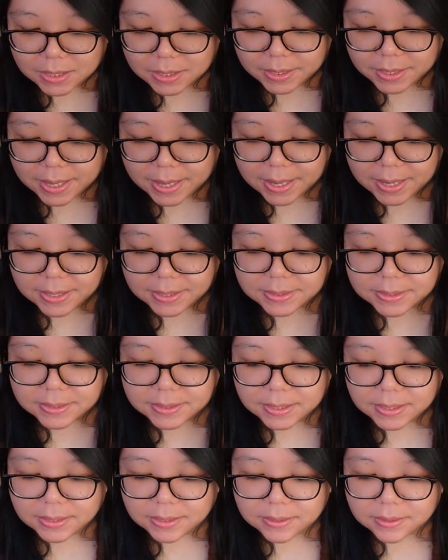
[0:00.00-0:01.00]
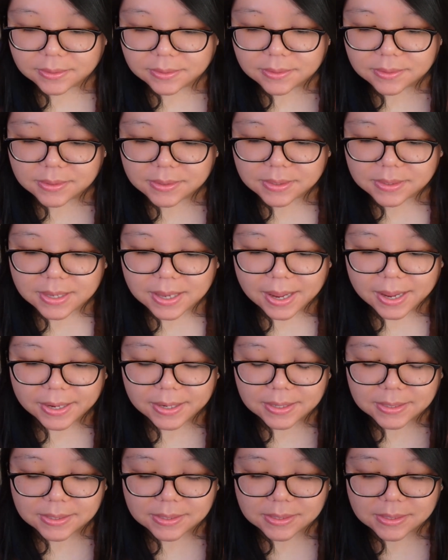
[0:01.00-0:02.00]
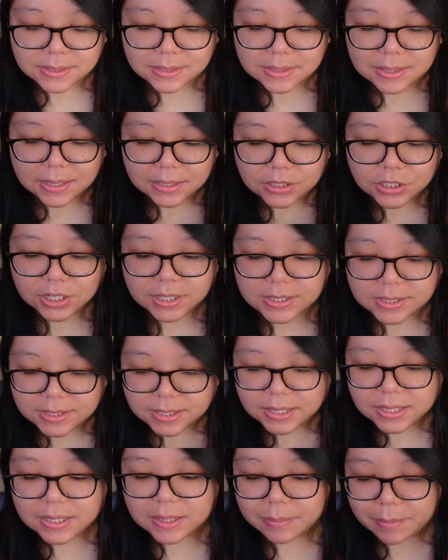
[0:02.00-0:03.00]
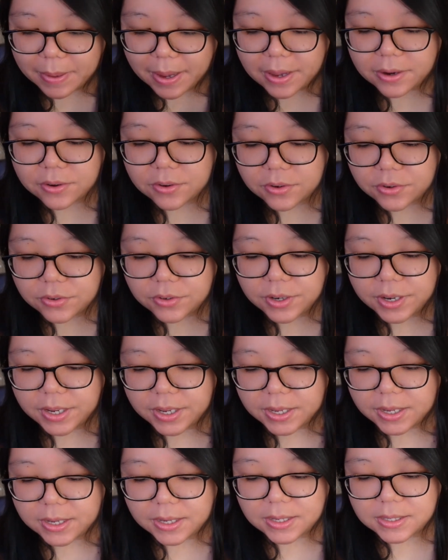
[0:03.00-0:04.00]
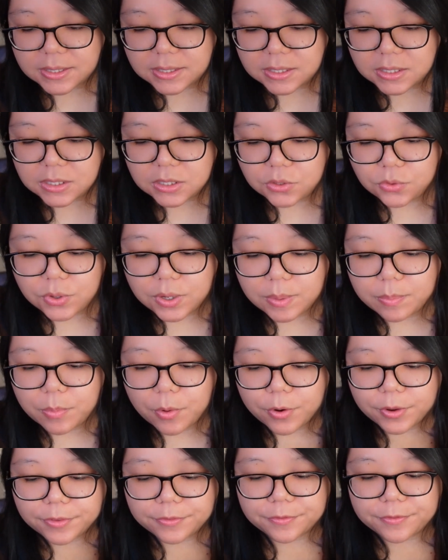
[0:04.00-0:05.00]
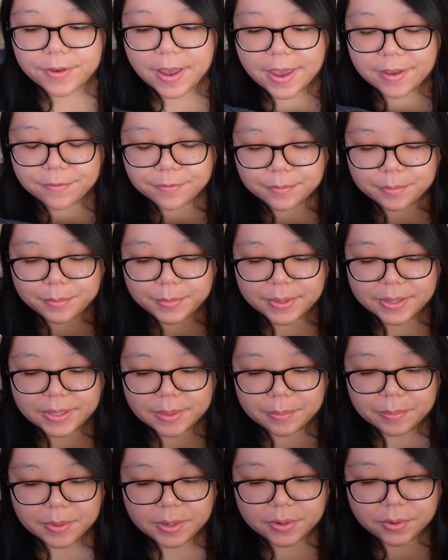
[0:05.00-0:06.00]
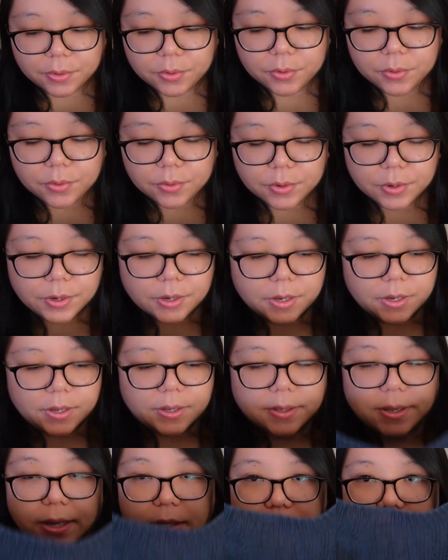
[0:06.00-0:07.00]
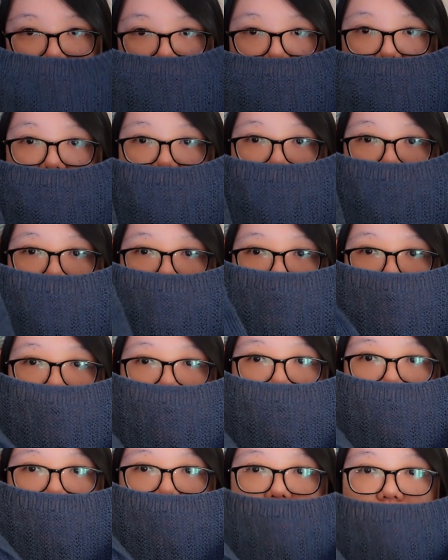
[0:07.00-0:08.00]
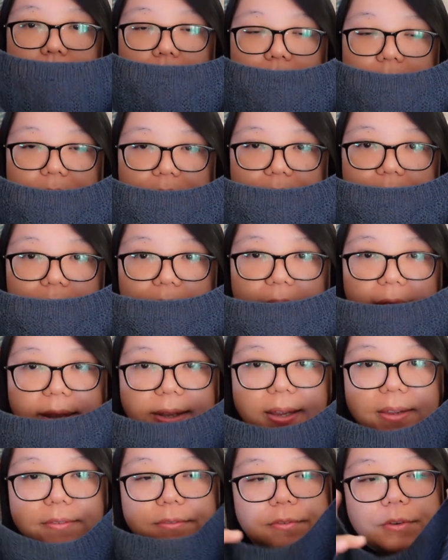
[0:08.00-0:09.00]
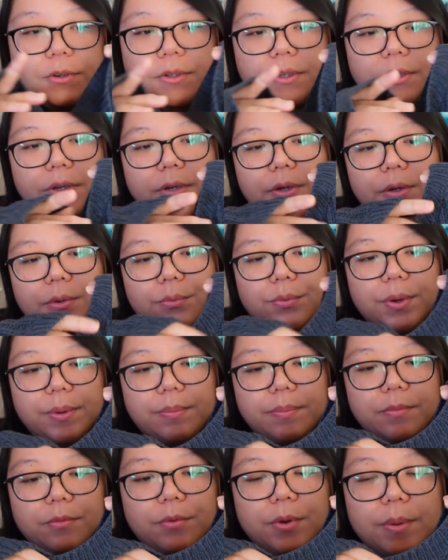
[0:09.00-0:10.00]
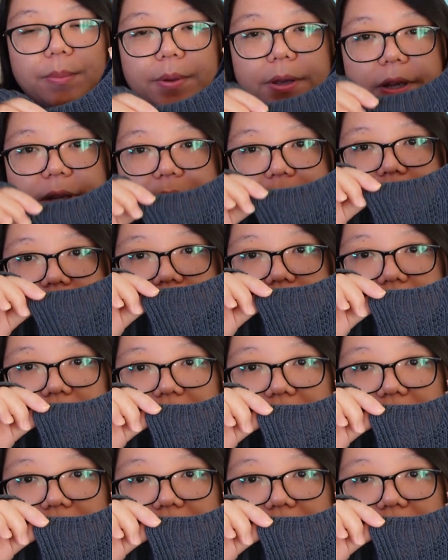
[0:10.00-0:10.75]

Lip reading: yeah, the needle size suggested in the pattern is 3.5 millimeter. That's for the whole body, and then for the ribbing